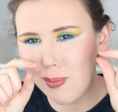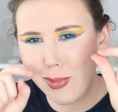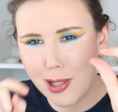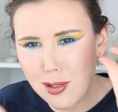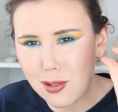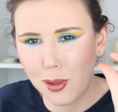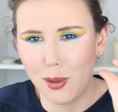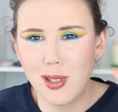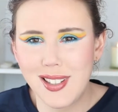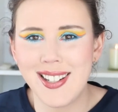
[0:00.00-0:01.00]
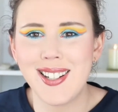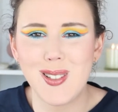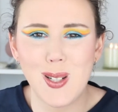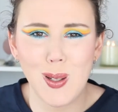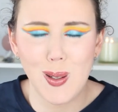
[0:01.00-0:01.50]
this close
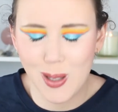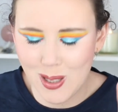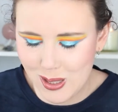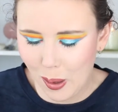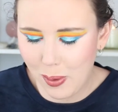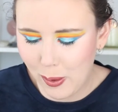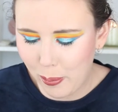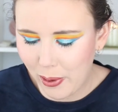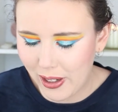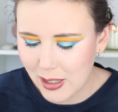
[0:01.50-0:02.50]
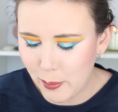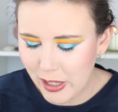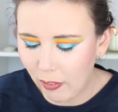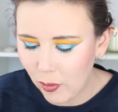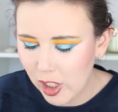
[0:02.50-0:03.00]
to some of the products
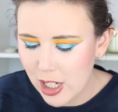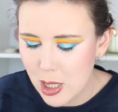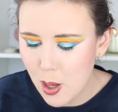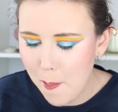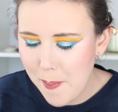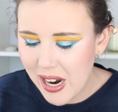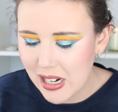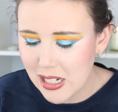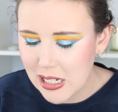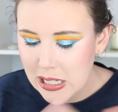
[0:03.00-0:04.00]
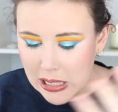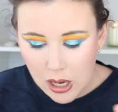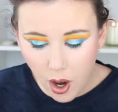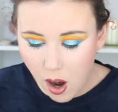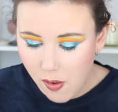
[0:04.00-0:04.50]
being finished, but
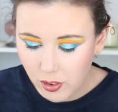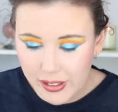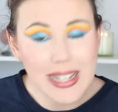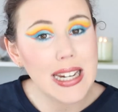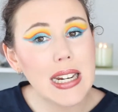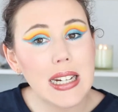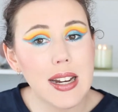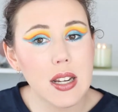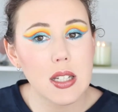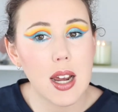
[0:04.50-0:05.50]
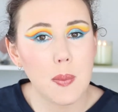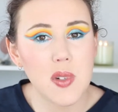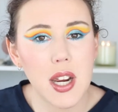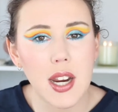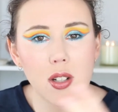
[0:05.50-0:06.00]
hopefully next
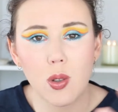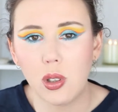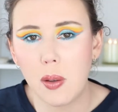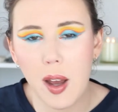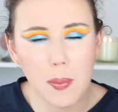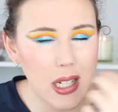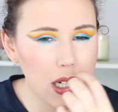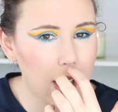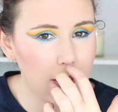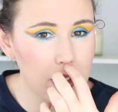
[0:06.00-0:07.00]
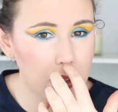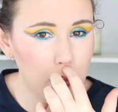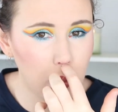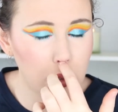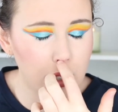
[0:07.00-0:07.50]
update or the update
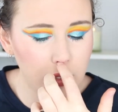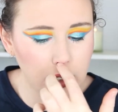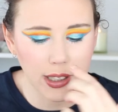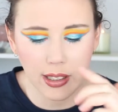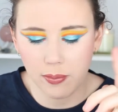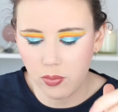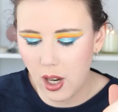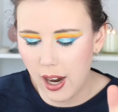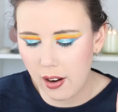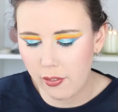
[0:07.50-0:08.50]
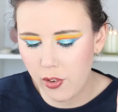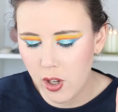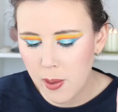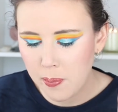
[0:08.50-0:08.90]
after we'll definitely have